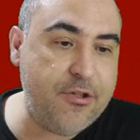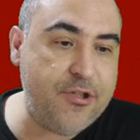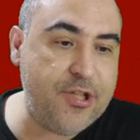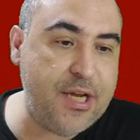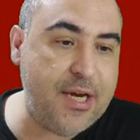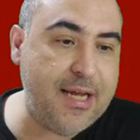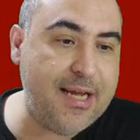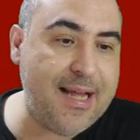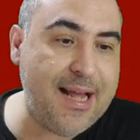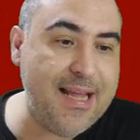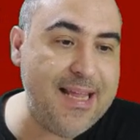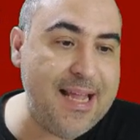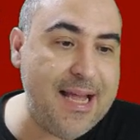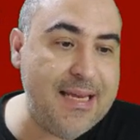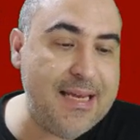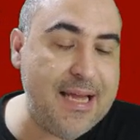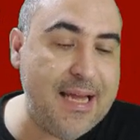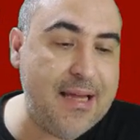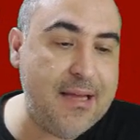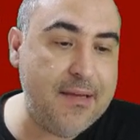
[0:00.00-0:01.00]
Sharaka
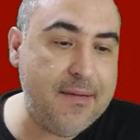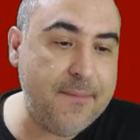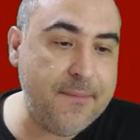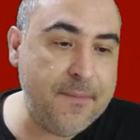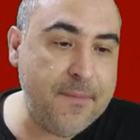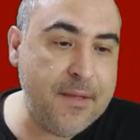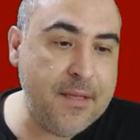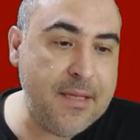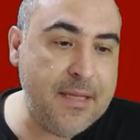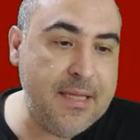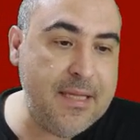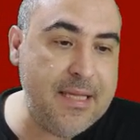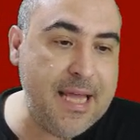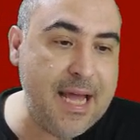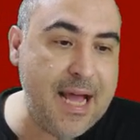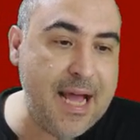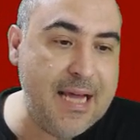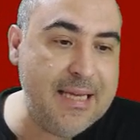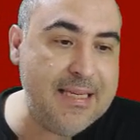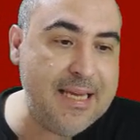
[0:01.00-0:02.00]

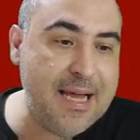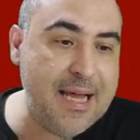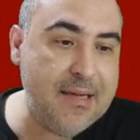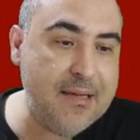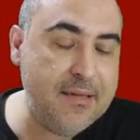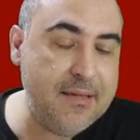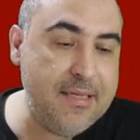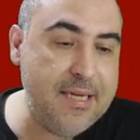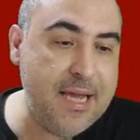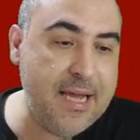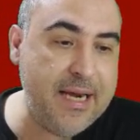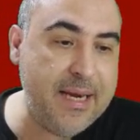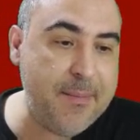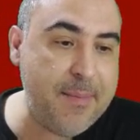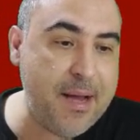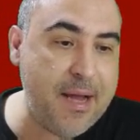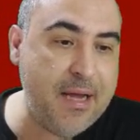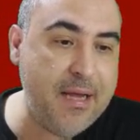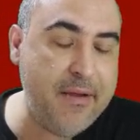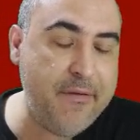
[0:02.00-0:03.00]
yana
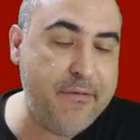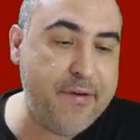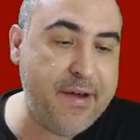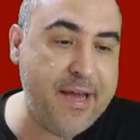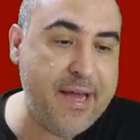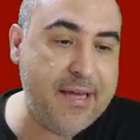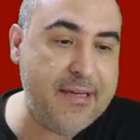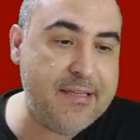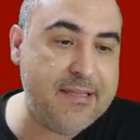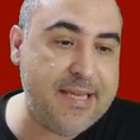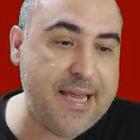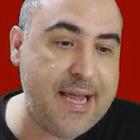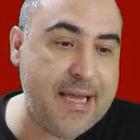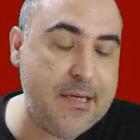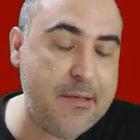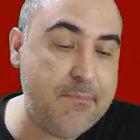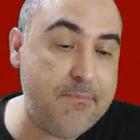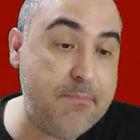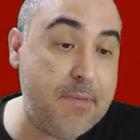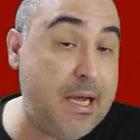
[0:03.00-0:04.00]
niarema. If I had
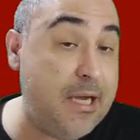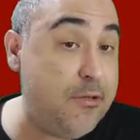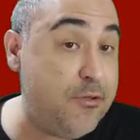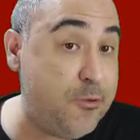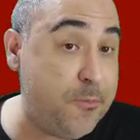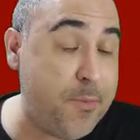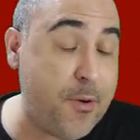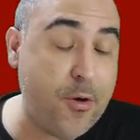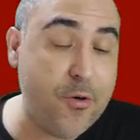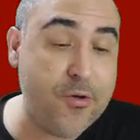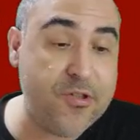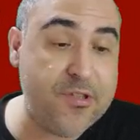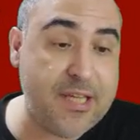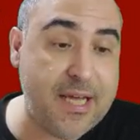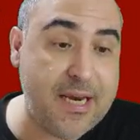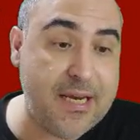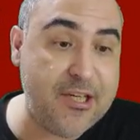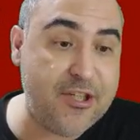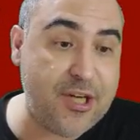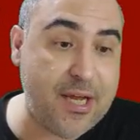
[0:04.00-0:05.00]
said, I suppose,
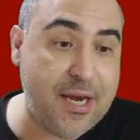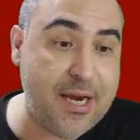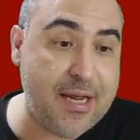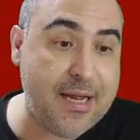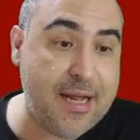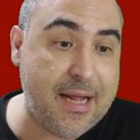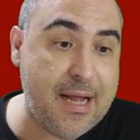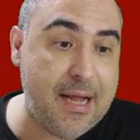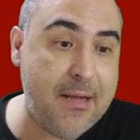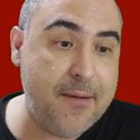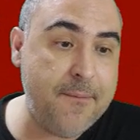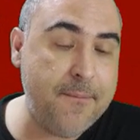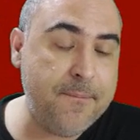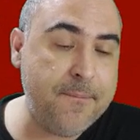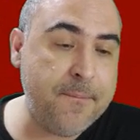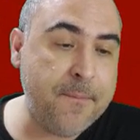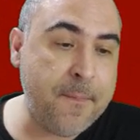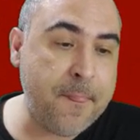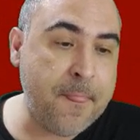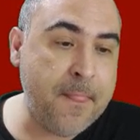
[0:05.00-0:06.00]
sharaka
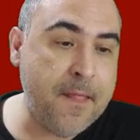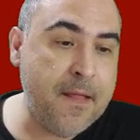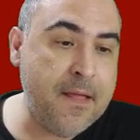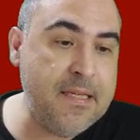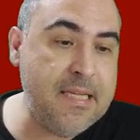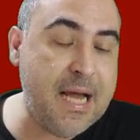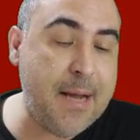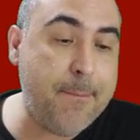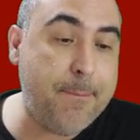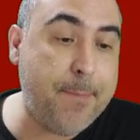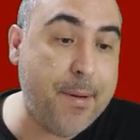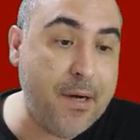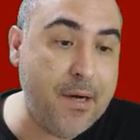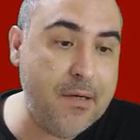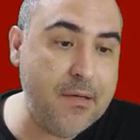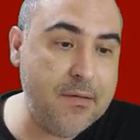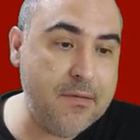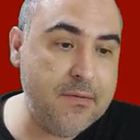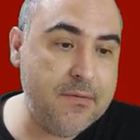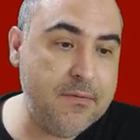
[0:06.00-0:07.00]

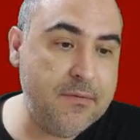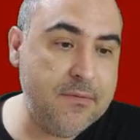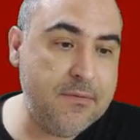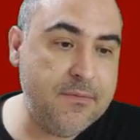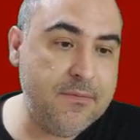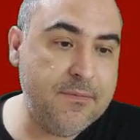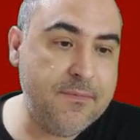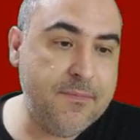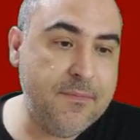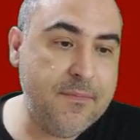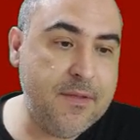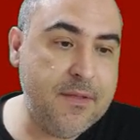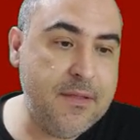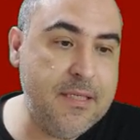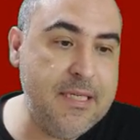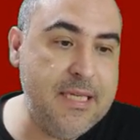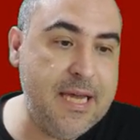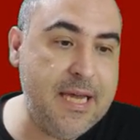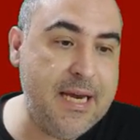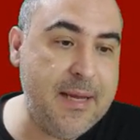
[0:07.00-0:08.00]
yapa
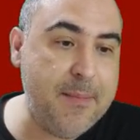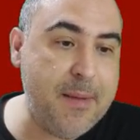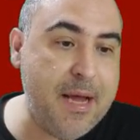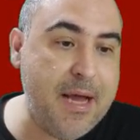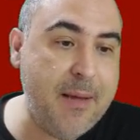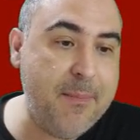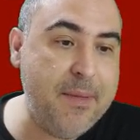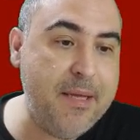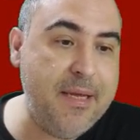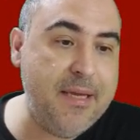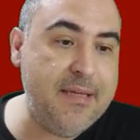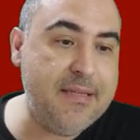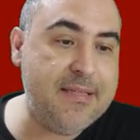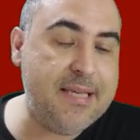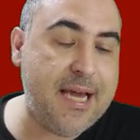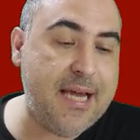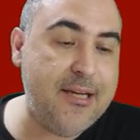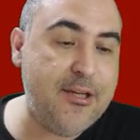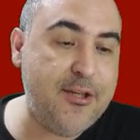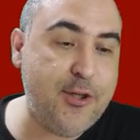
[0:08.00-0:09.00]
Niarema means
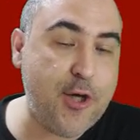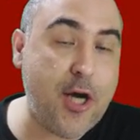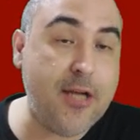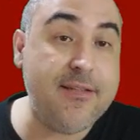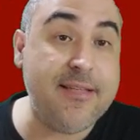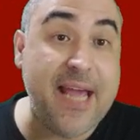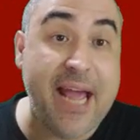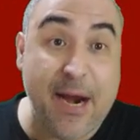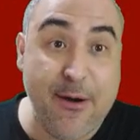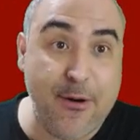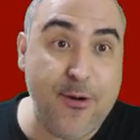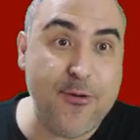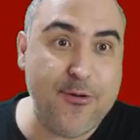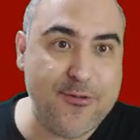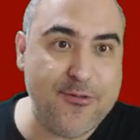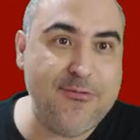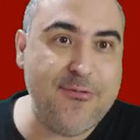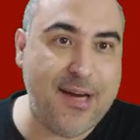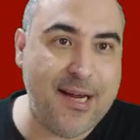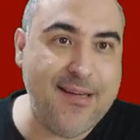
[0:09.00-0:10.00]
I shot
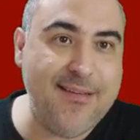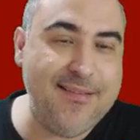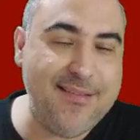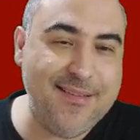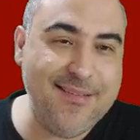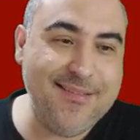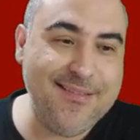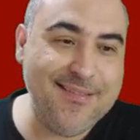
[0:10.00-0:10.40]
arrows, right?